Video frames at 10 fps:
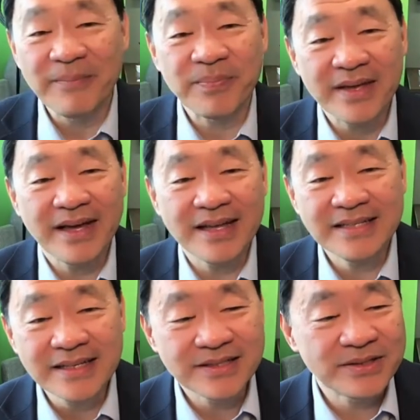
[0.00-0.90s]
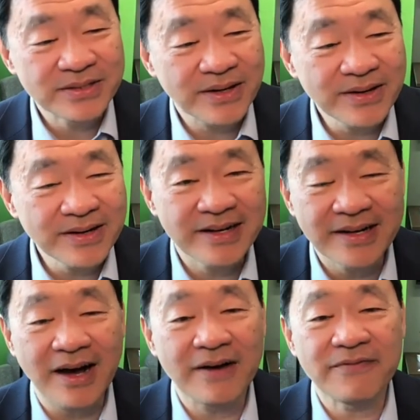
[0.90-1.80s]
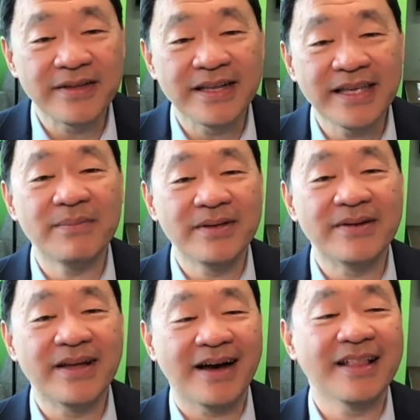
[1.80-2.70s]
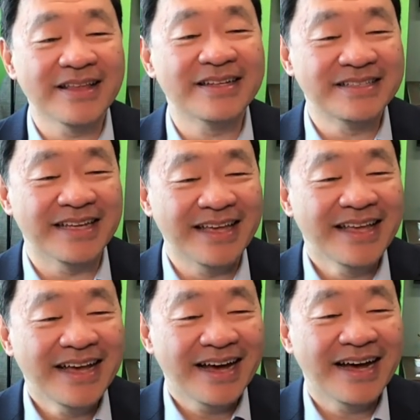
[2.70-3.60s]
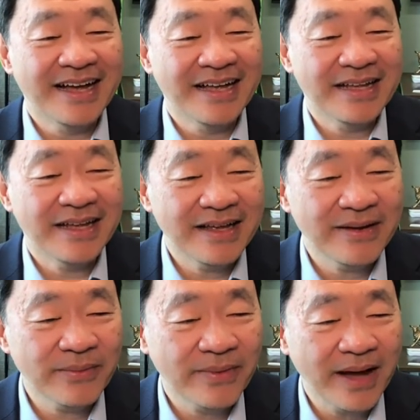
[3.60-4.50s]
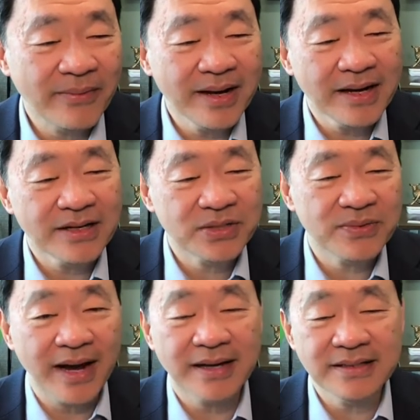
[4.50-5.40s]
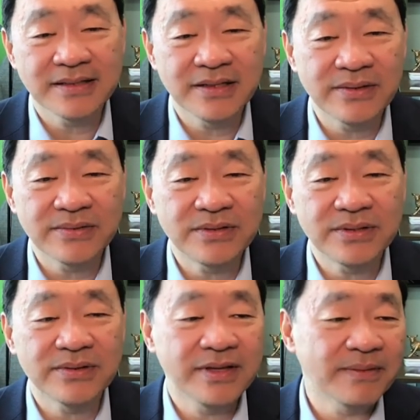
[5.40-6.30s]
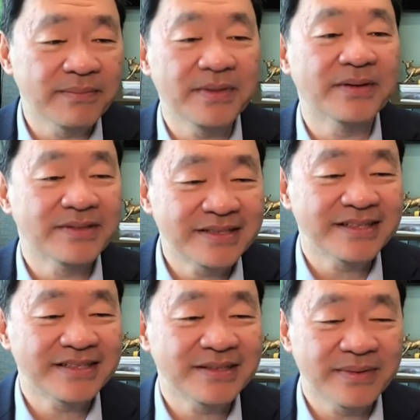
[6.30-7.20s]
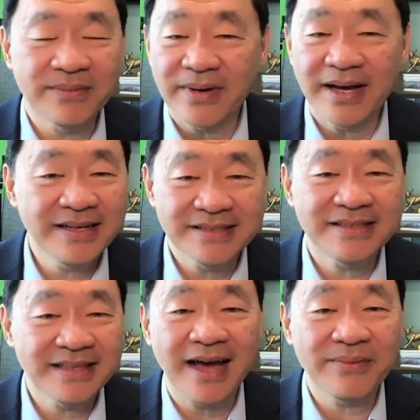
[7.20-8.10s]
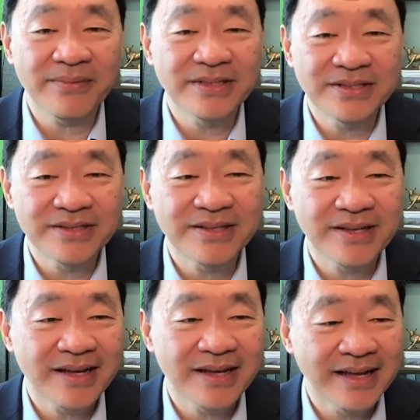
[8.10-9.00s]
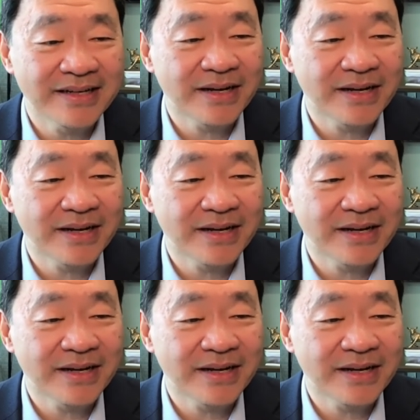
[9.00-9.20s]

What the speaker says: Tell us, you started off in immunology. What attracted you to the immune system, and what is that what you ended up